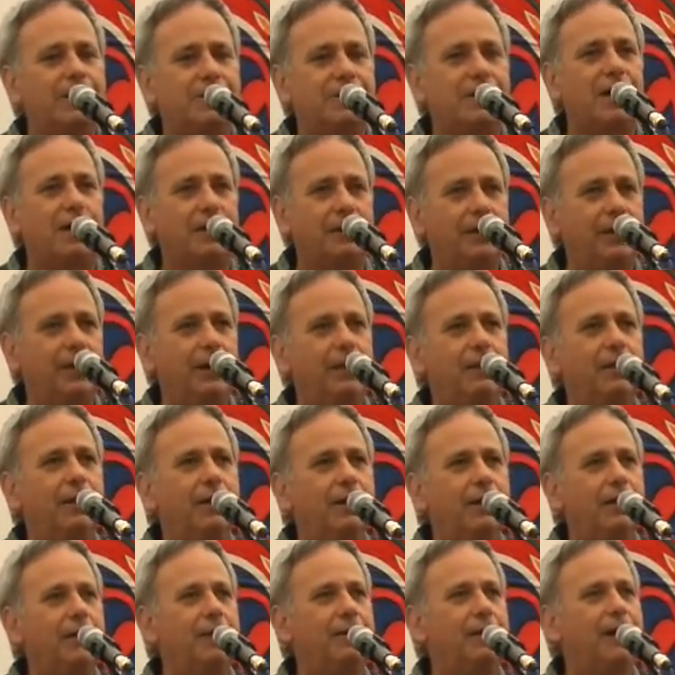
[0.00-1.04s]
Sahnin
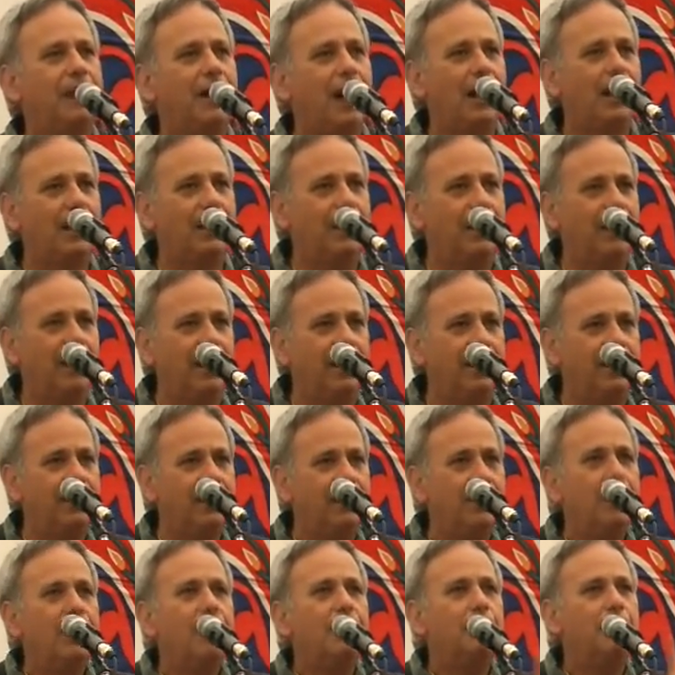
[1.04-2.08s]
in the Galilee.
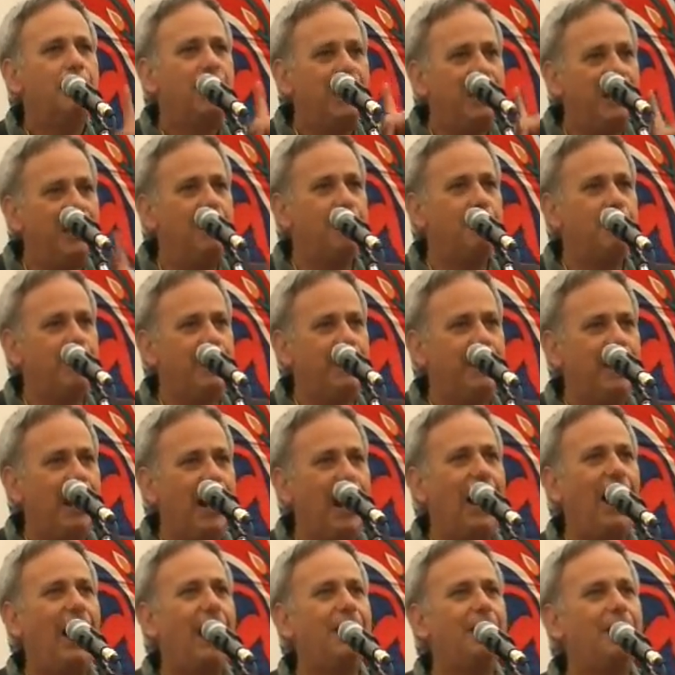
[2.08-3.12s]
Believe me,
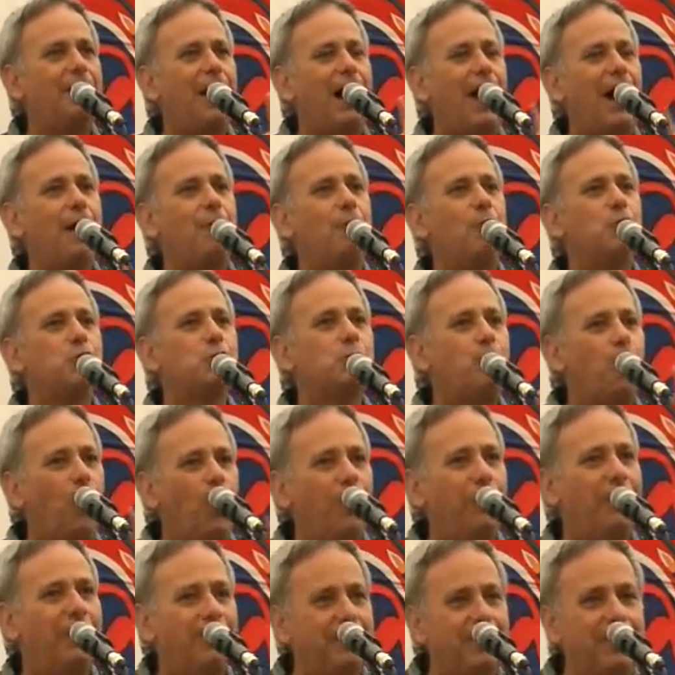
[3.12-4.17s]
I was
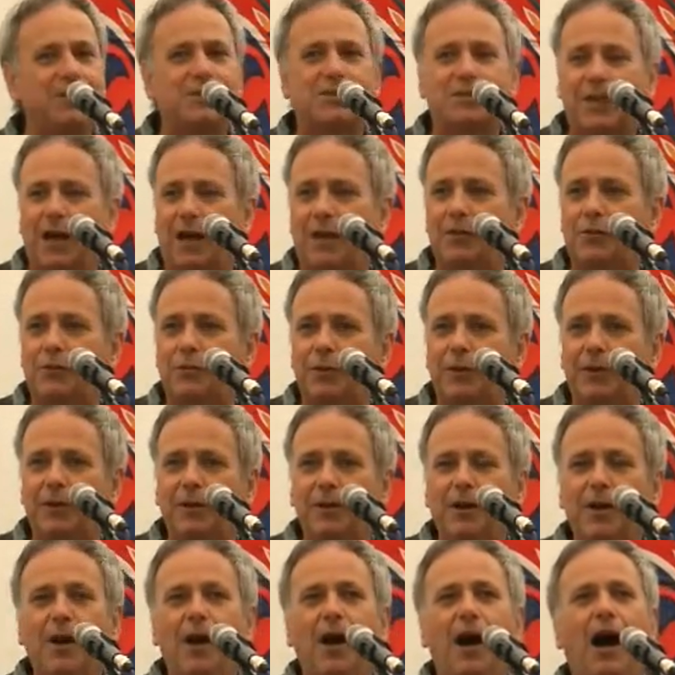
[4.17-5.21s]
born in this country.
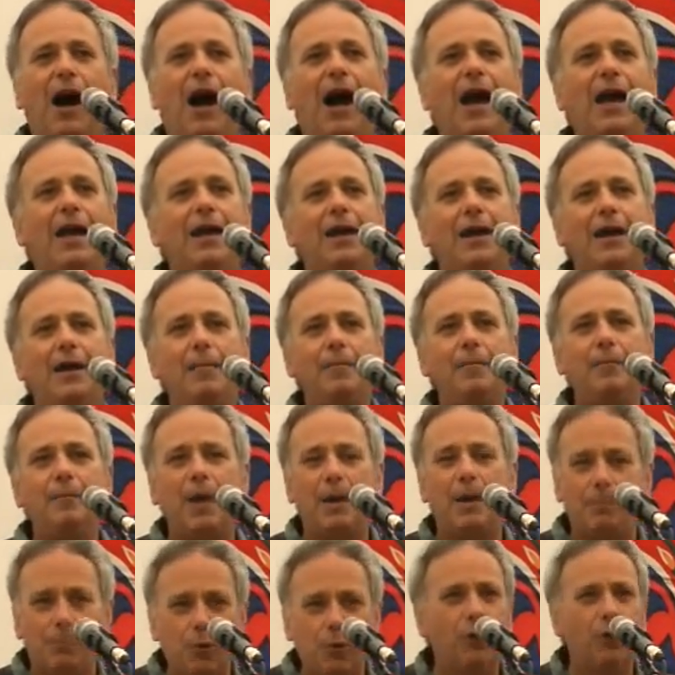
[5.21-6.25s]
I am
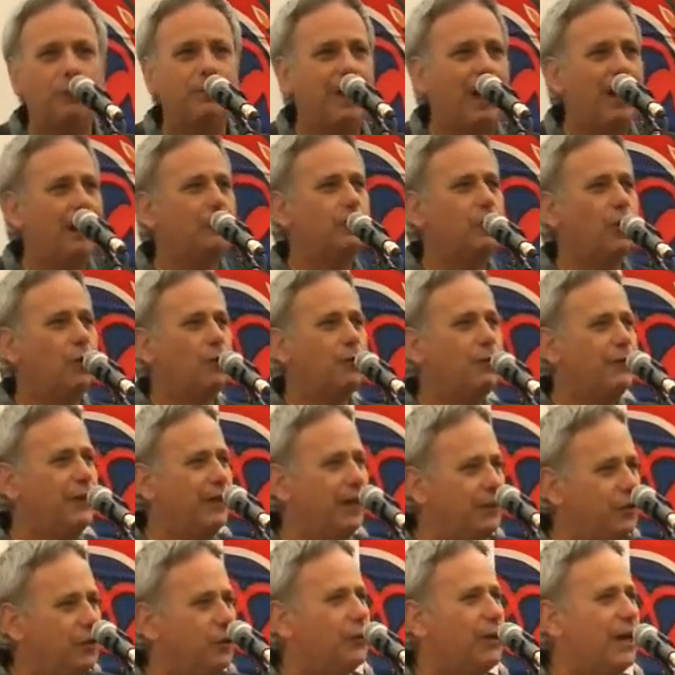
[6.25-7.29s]
a product of the
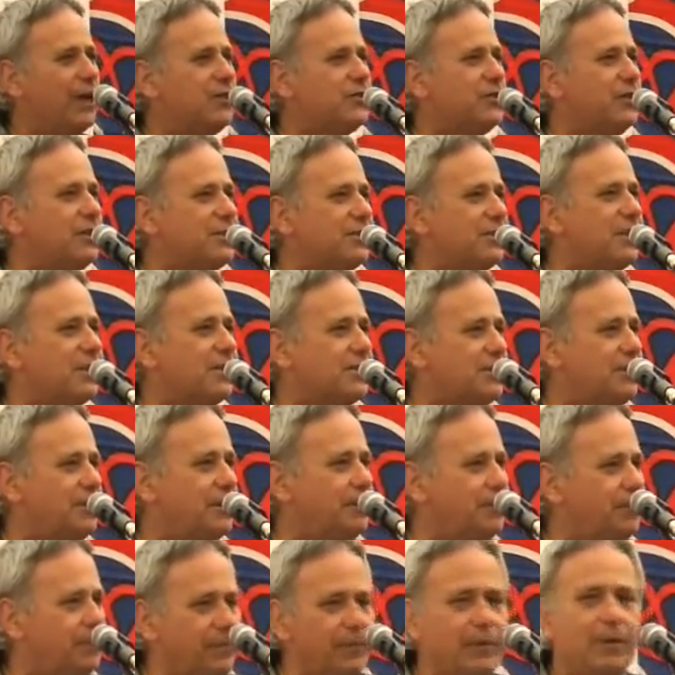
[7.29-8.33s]
educational
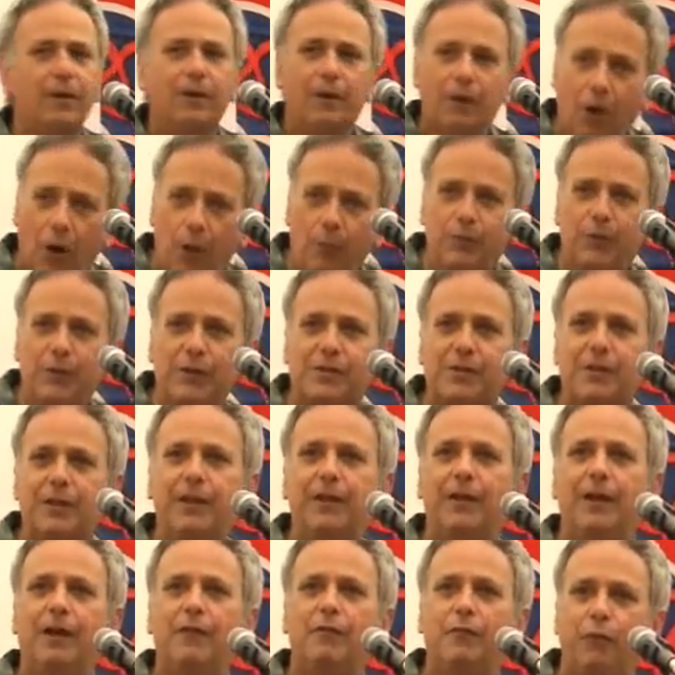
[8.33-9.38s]
system,
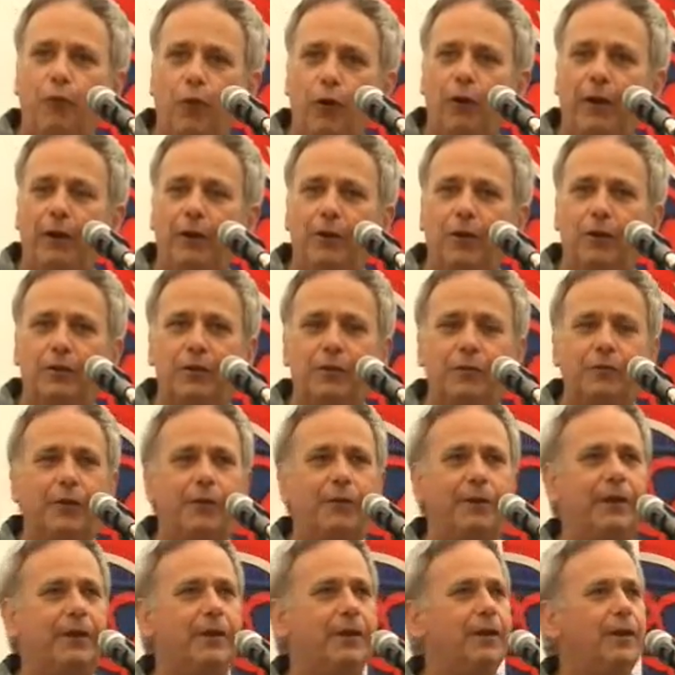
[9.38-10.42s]
obviously not a
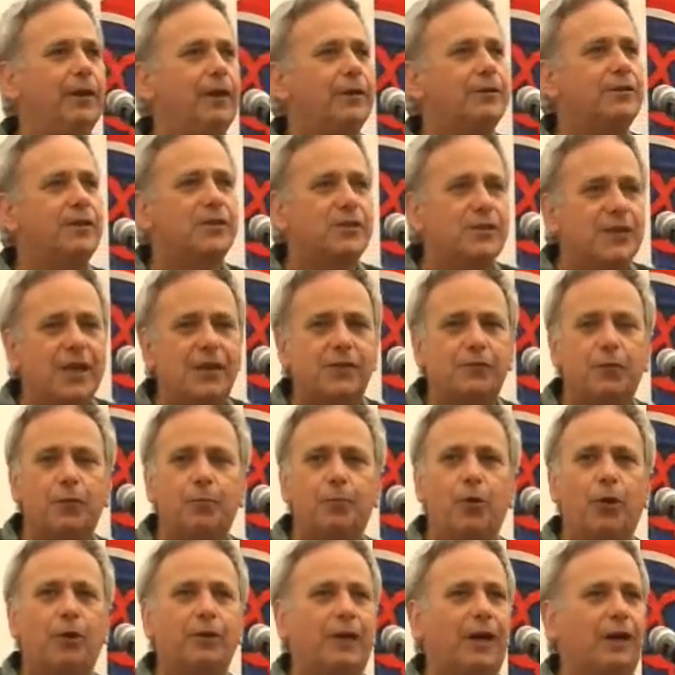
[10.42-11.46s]
very successful
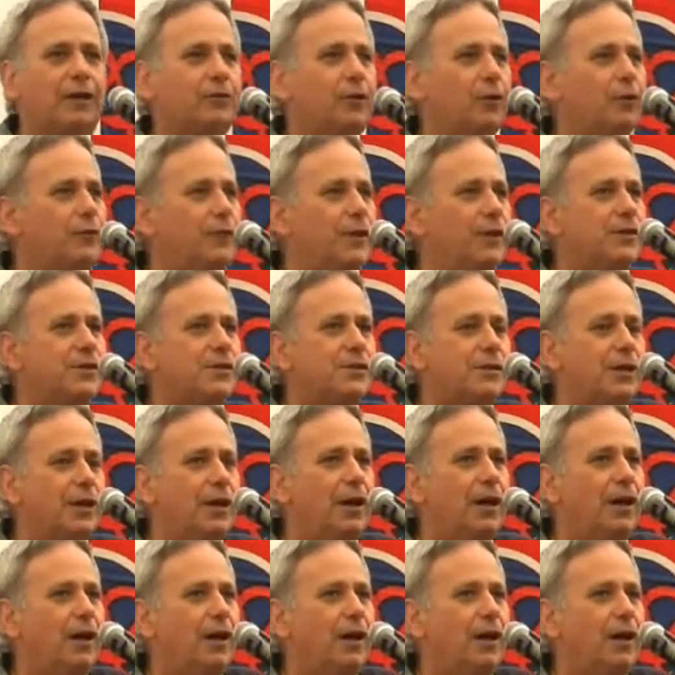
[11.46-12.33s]
product of this